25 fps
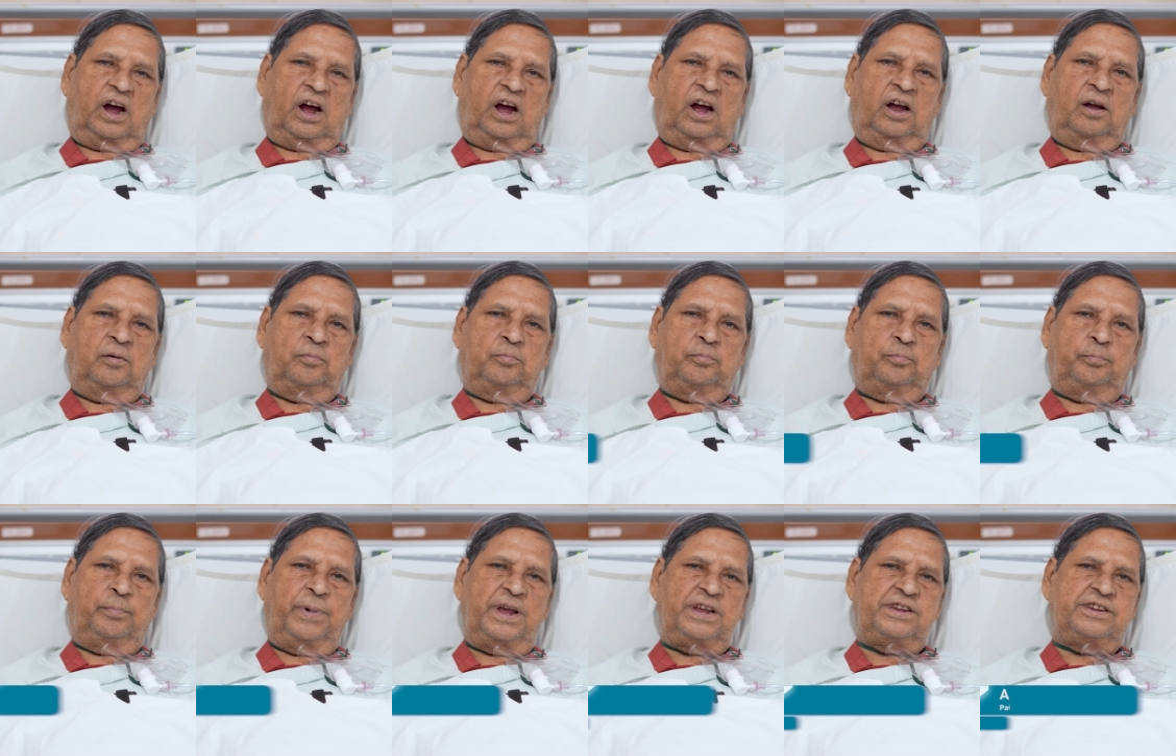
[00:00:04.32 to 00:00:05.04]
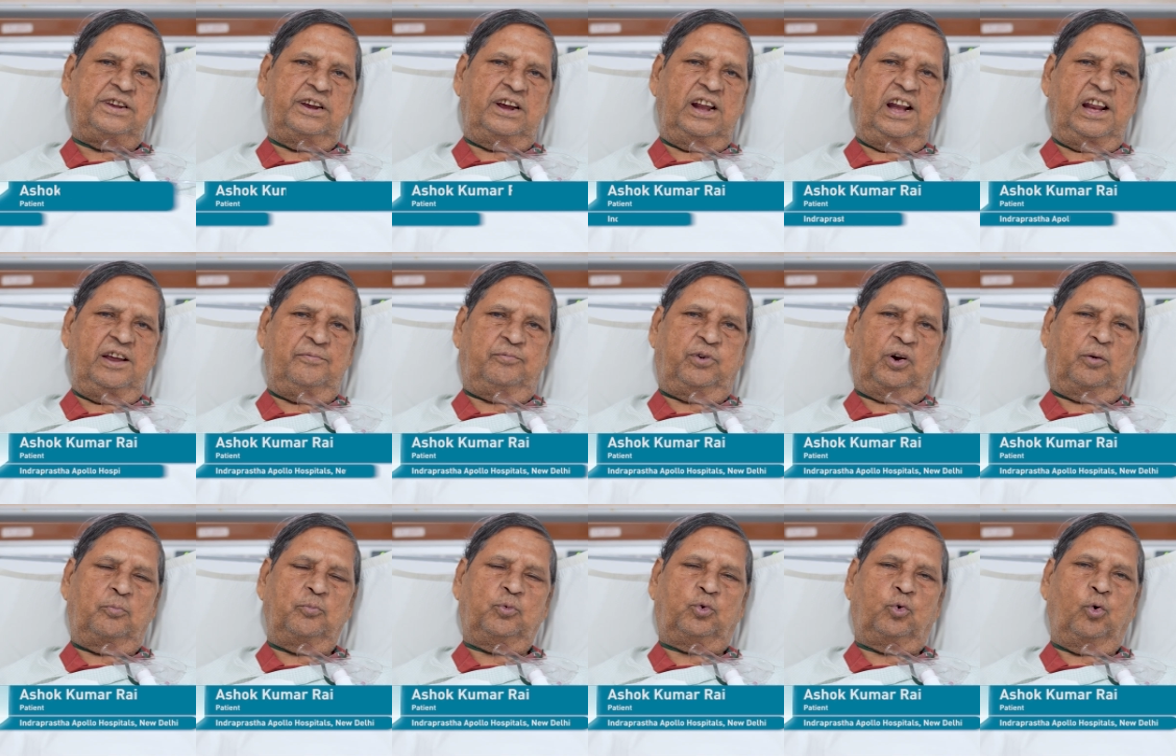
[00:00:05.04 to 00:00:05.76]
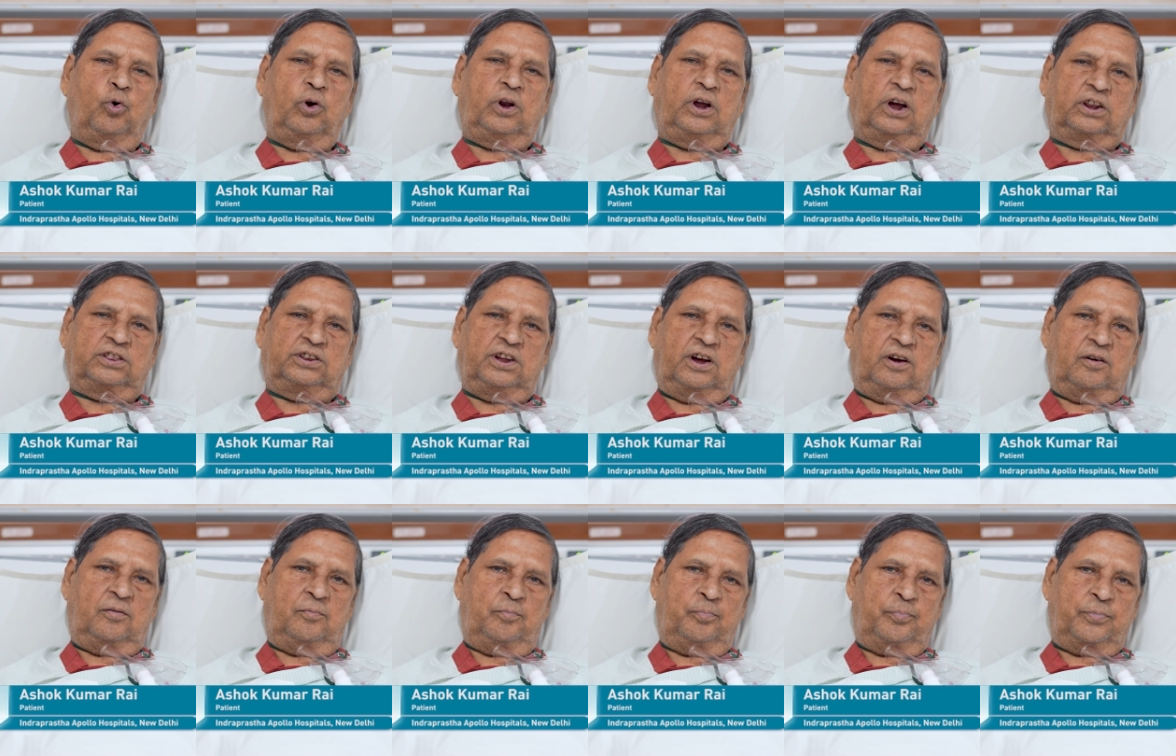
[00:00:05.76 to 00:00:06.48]
I am basically from
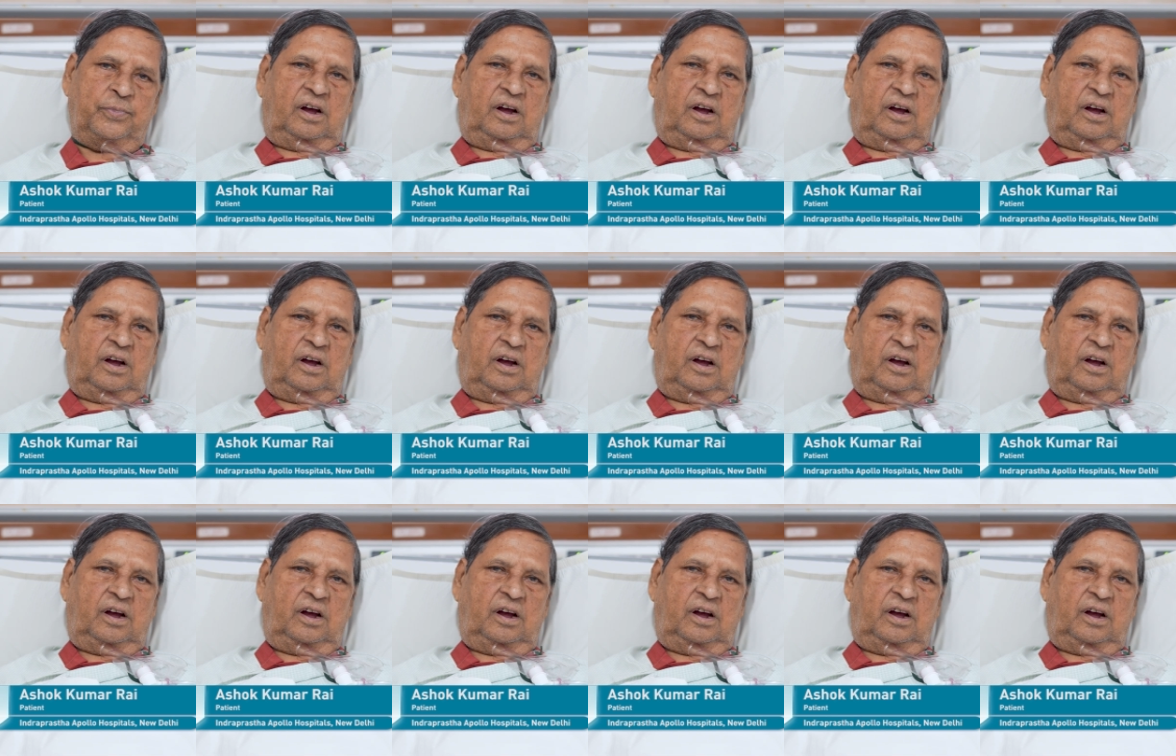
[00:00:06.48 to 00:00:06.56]
Kolkata.